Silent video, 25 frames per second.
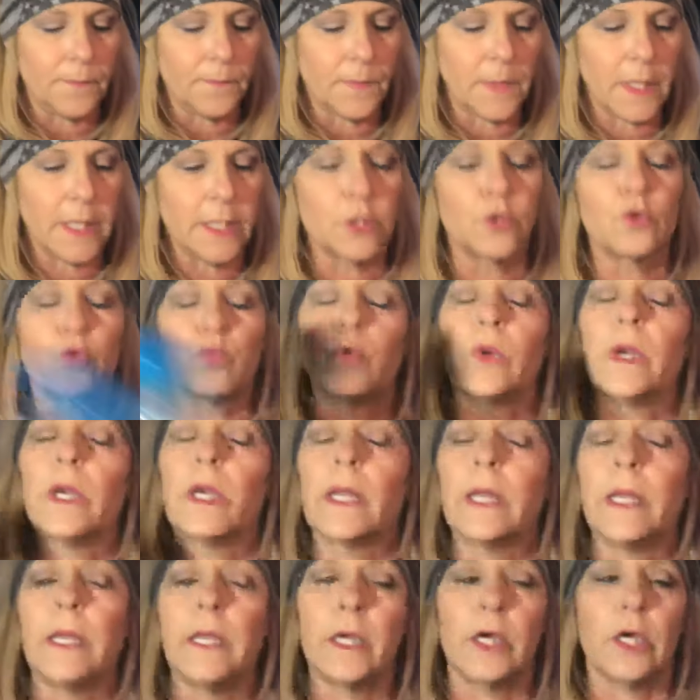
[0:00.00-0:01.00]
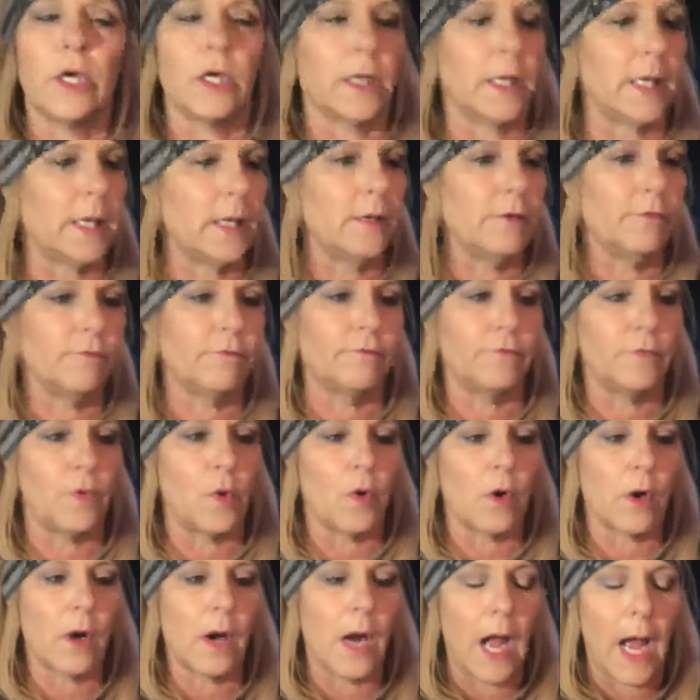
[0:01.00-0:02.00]
it's really good
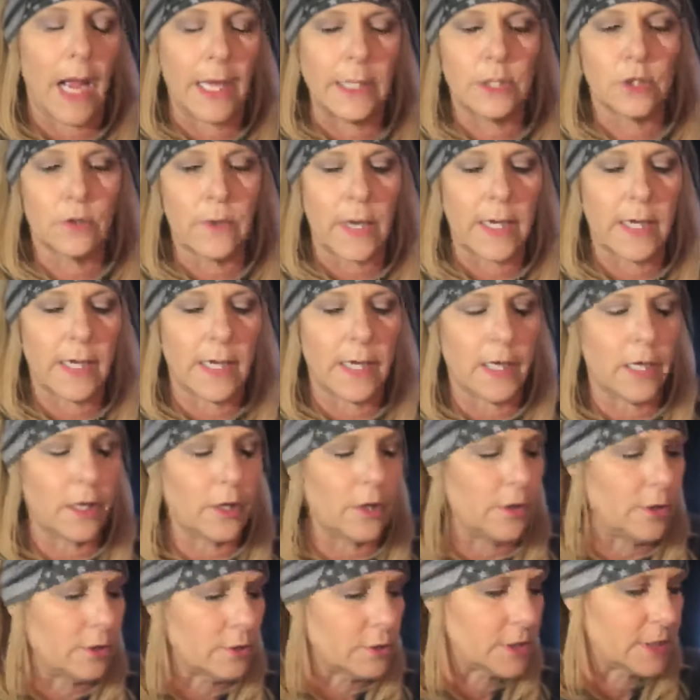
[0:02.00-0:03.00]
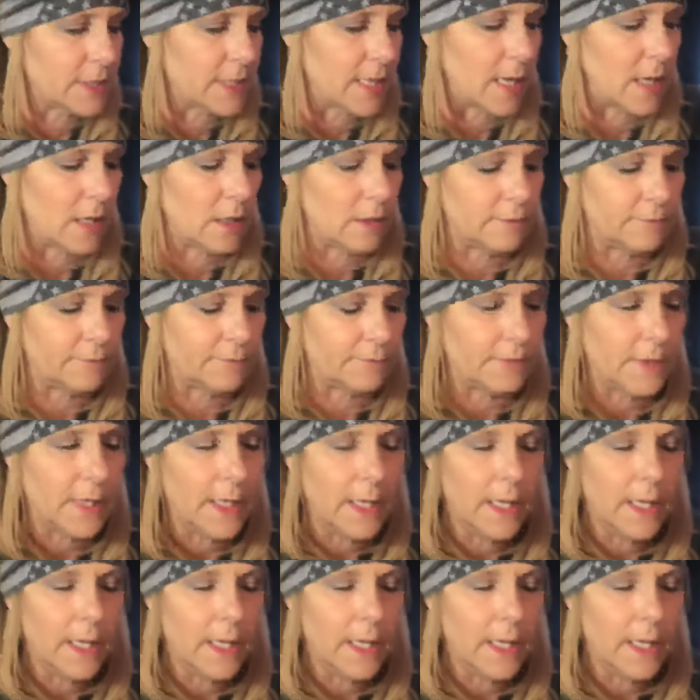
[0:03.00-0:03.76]
for hydrating yourself.